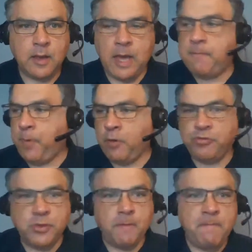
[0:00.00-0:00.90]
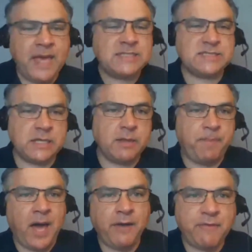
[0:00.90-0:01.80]
And both the Mets and the
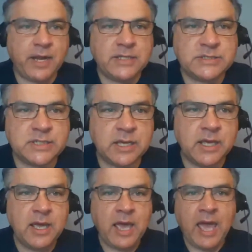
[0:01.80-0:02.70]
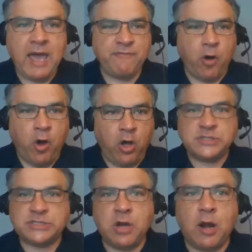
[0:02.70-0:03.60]
Padres have all
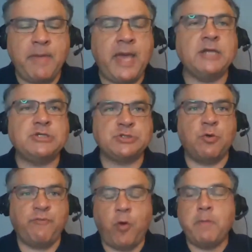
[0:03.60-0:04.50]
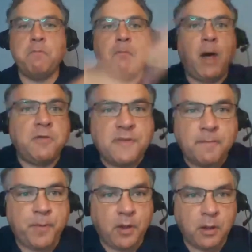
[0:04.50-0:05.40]
star managers who have won
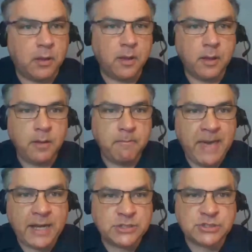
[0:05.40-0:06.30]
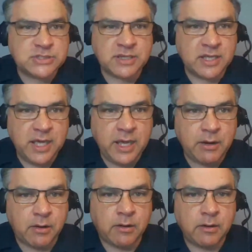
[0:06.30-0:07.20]
multiple managers of the
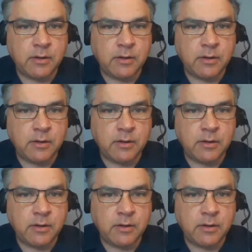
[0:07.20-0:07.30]
year.